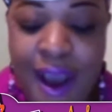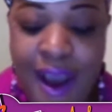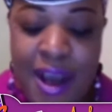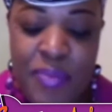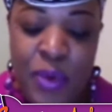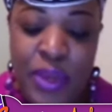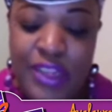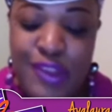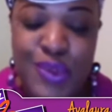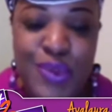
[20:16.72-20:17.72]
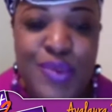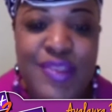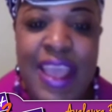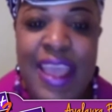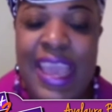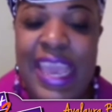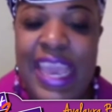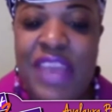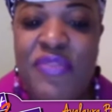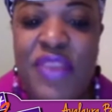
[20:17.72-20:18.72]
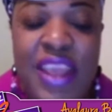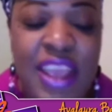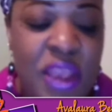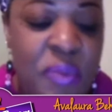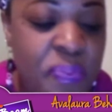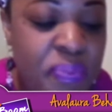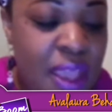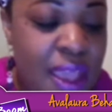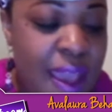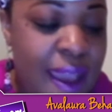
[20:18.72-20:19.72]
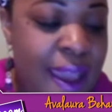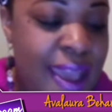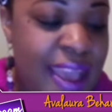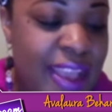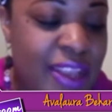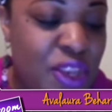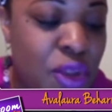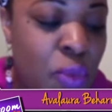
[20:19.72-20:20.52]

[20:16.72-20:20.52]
on a Tuesday evening. And,